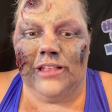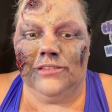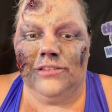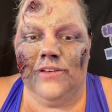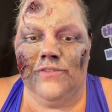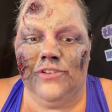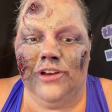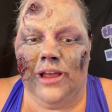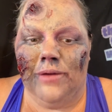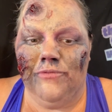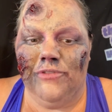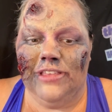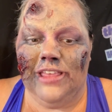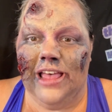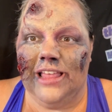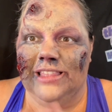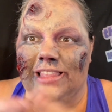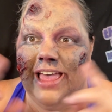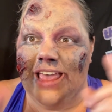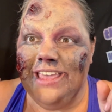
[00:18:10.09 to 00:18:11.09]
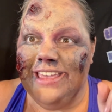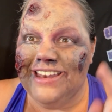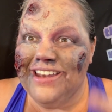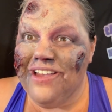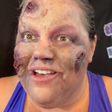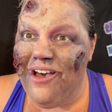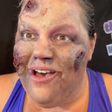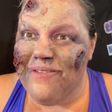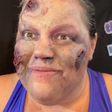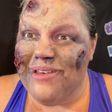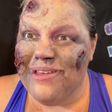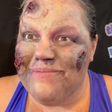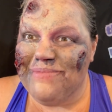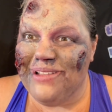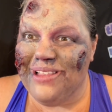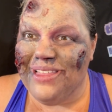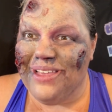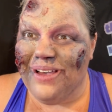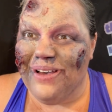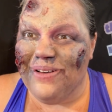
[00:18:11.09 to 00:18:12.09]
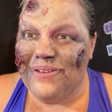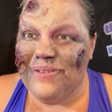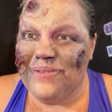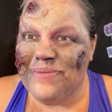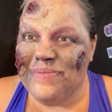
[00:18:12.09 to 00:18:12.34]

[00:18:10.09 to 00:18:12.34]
So if you're up for that, like and comment below.